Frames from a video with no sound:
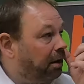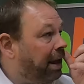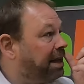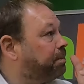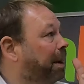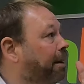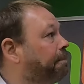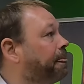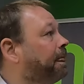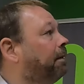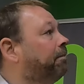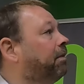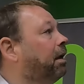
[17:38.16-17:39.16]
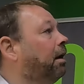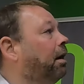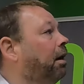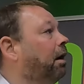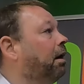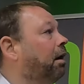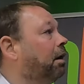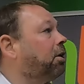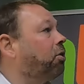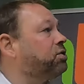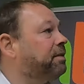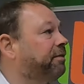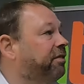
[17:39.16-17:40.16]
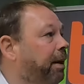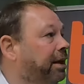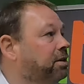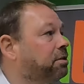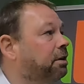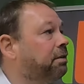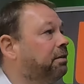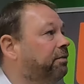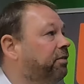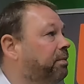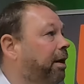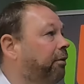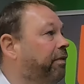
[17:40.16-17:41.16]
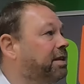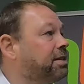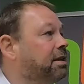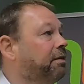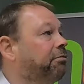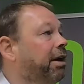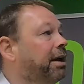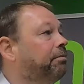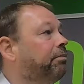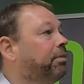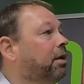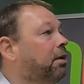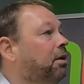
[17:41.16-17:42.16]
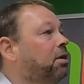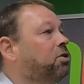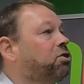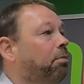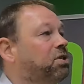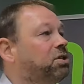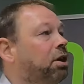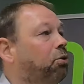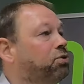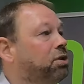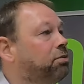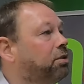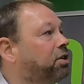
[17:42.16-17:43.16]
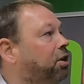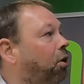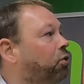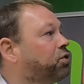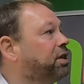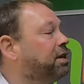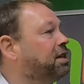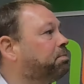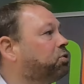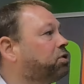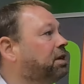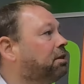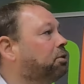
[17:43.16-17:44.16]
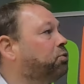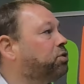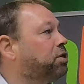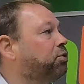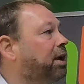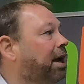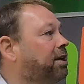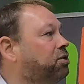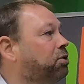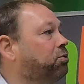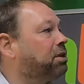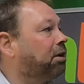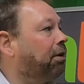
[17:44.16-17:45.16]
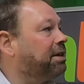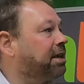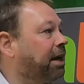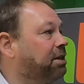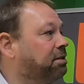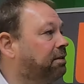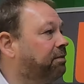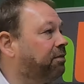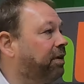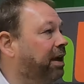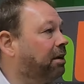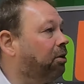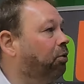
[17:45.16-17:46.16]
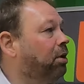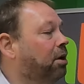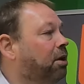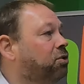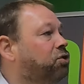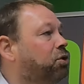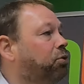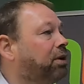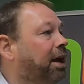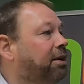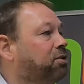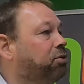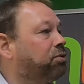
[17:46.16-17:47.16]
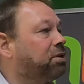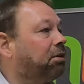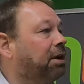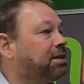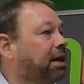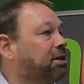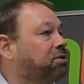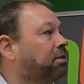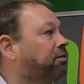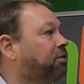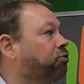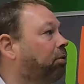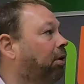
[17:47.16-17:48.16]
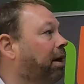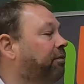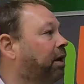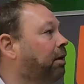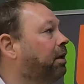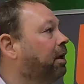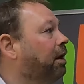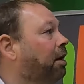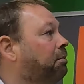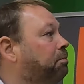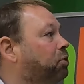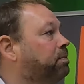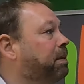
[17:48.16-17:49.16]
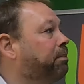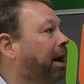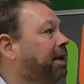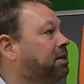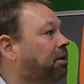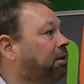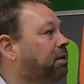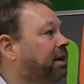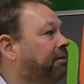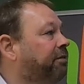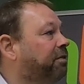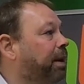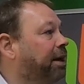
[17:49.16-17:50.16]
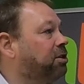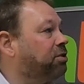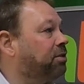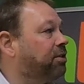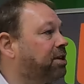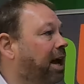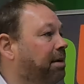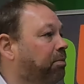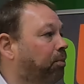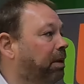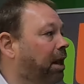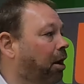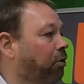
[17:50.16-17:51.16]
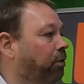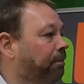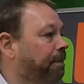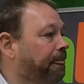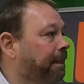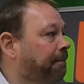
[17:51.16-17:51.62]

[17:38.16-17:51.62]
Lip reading: Next bit, cost information for the Belfast delivery. Tom has told you that the costings must include 2 days utilisation of the vehicle and 2 days utilisation of the driver, and must be based on the information in the table below.